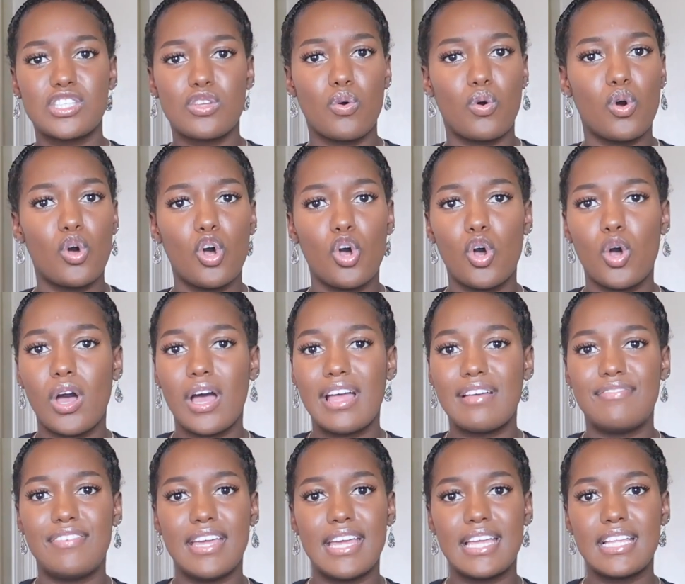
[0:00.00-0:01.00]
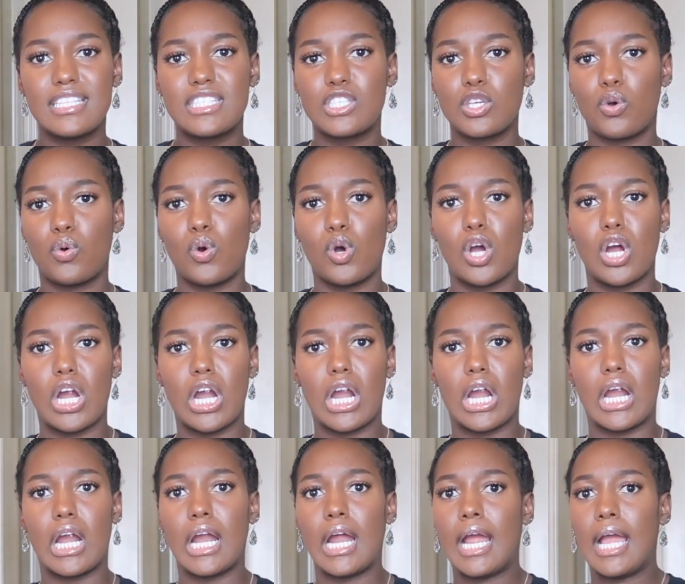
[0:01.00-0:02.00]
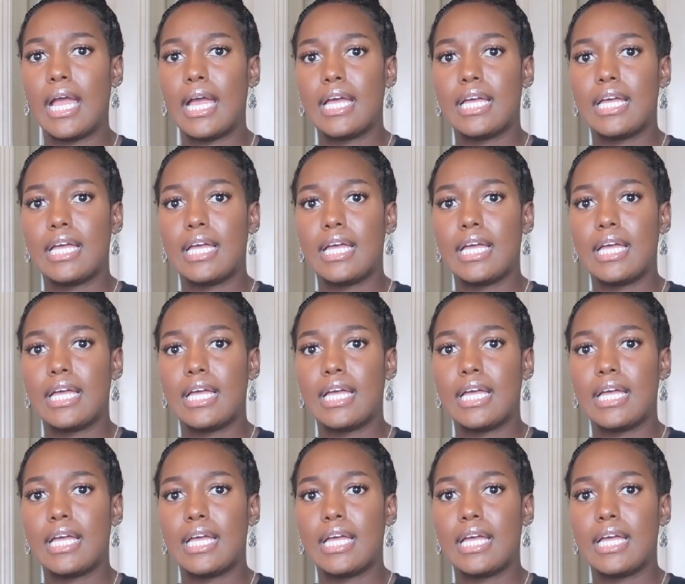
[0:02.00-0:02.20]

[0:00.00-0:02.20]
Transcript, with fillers: school events or